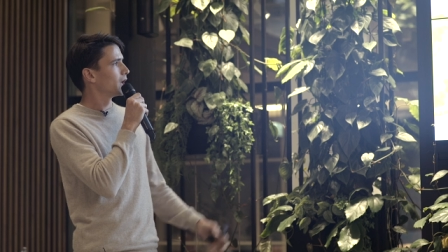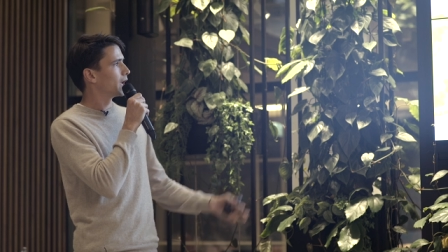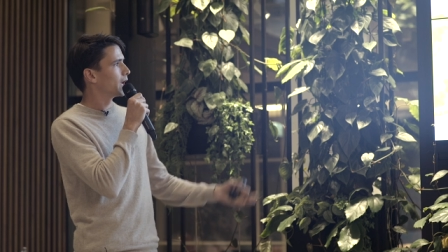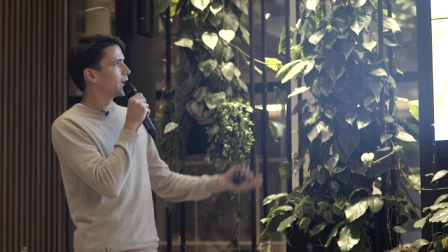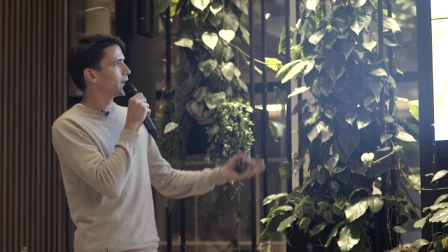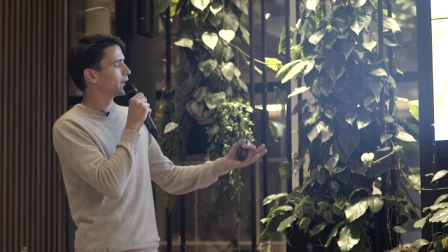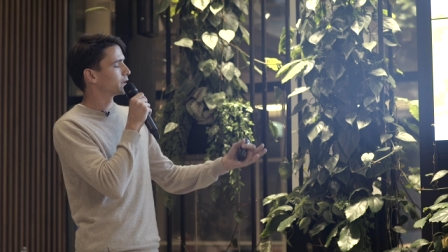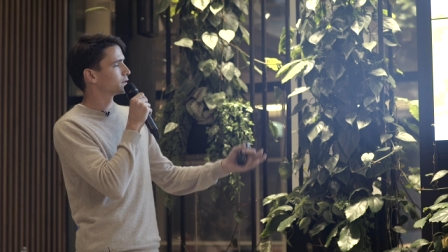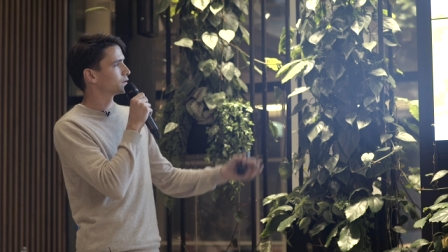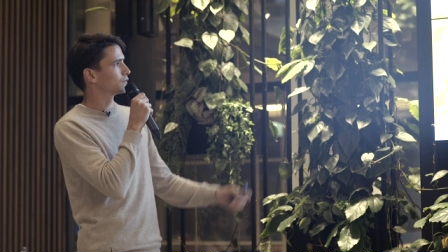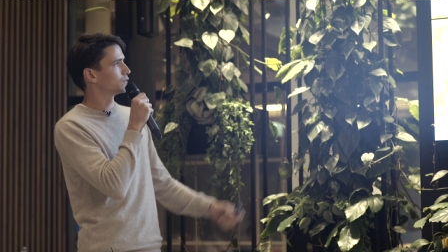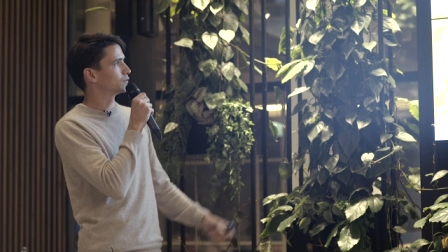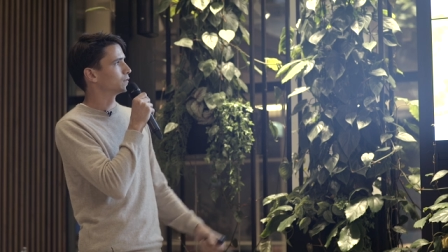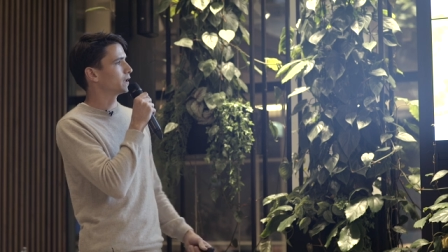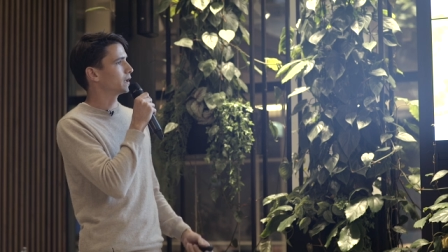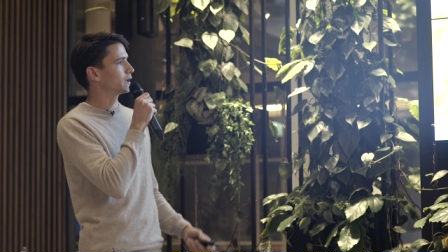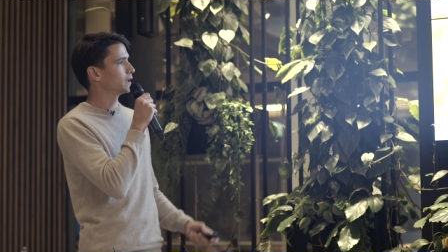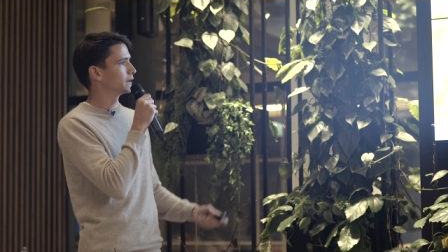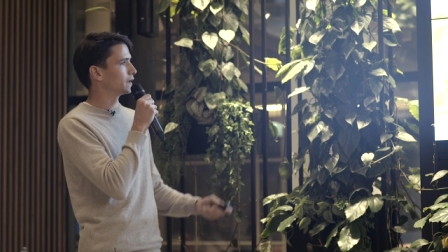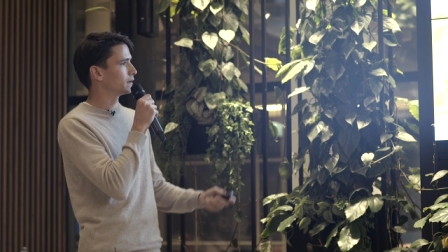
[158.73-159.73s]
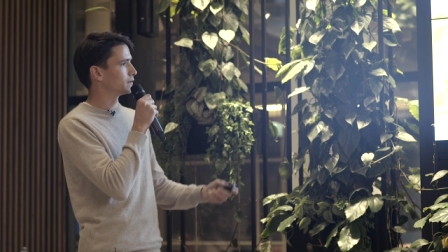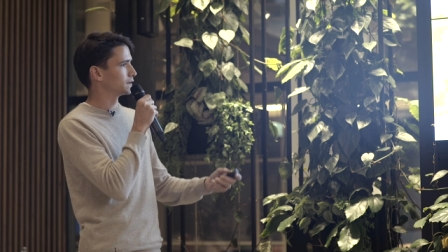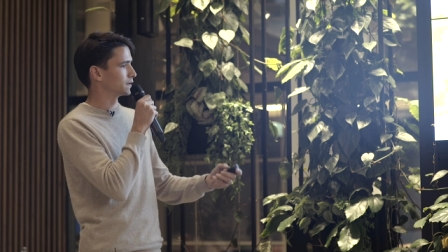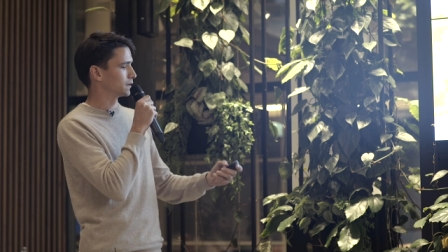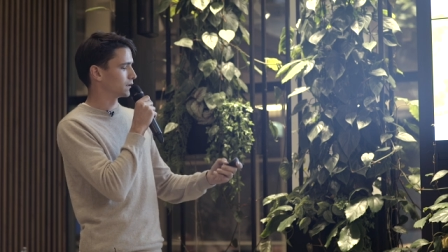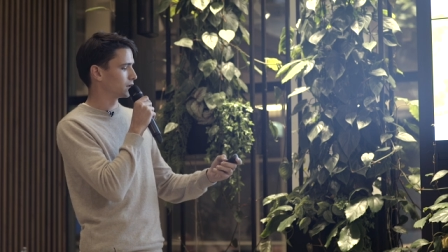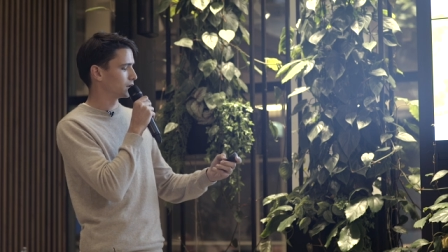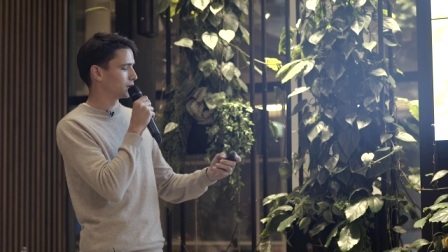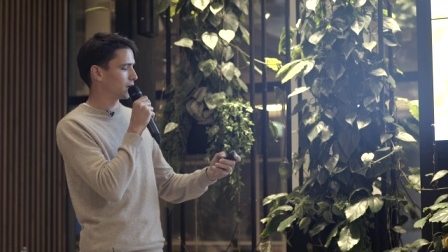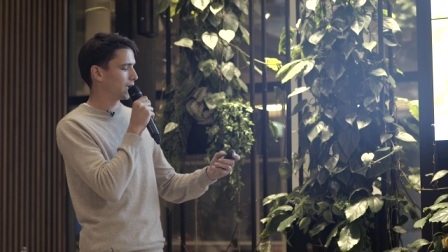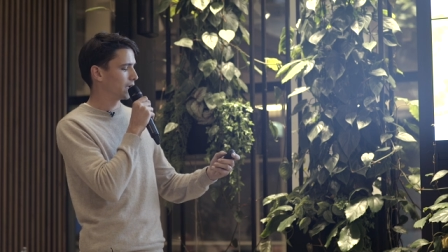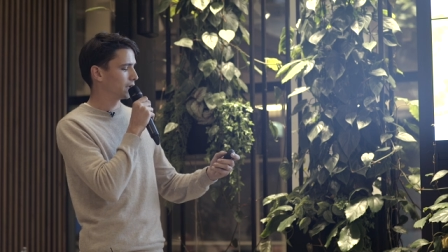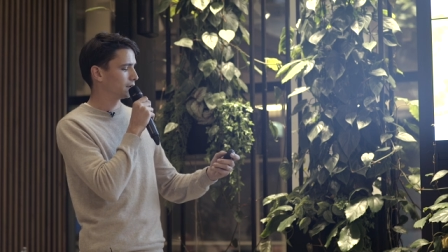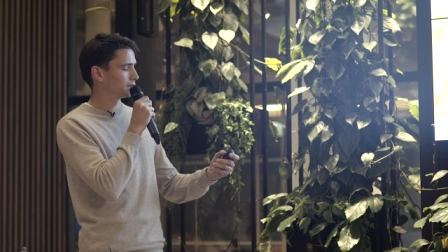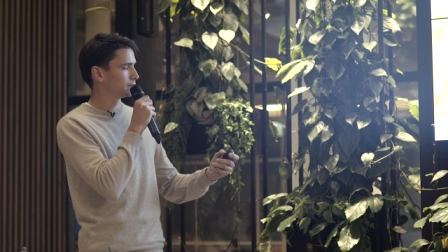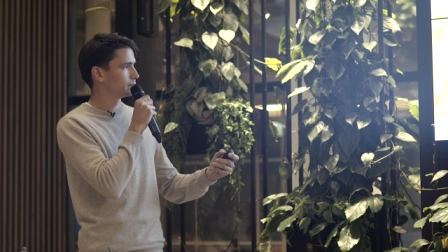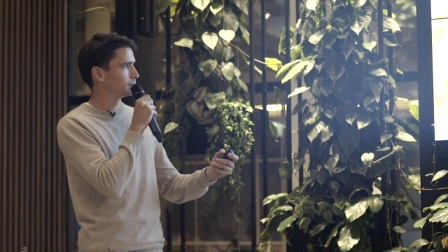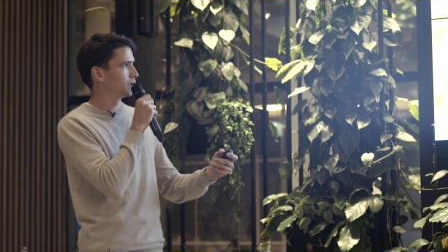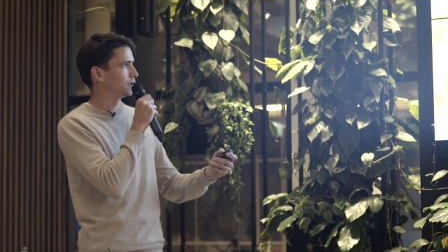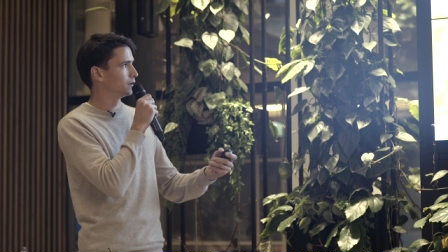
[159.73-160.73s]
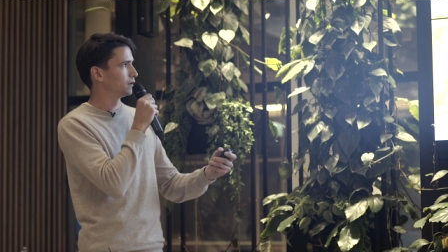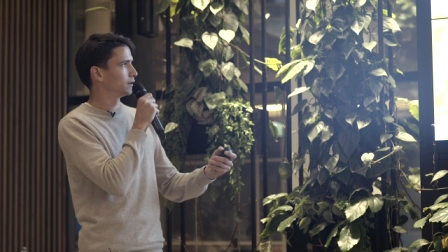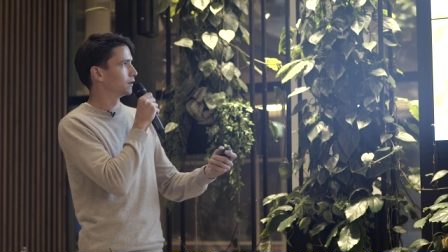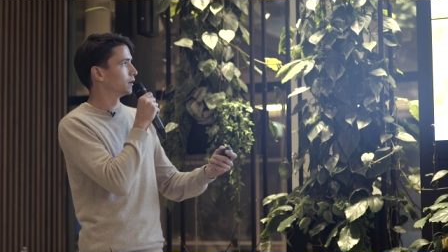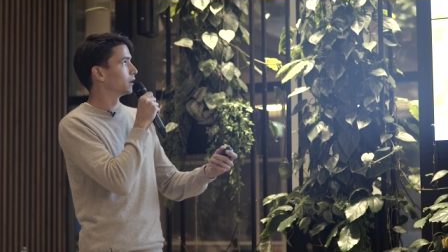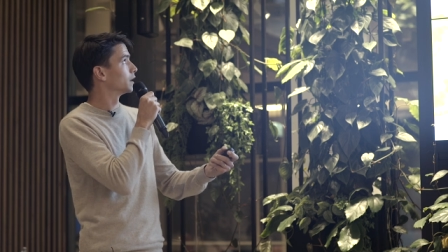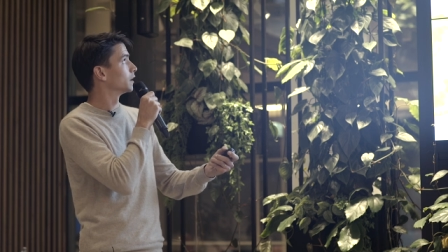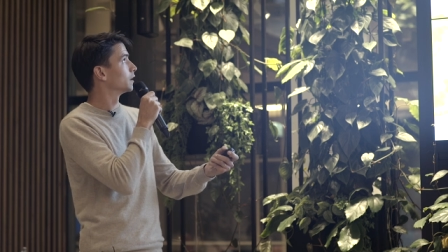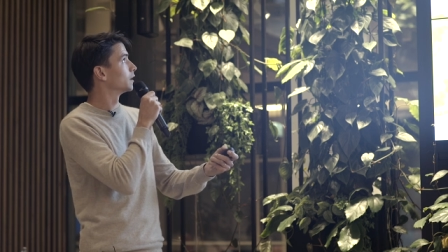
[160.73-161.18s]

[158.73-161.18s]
And as of today, there is uh, eight million uh,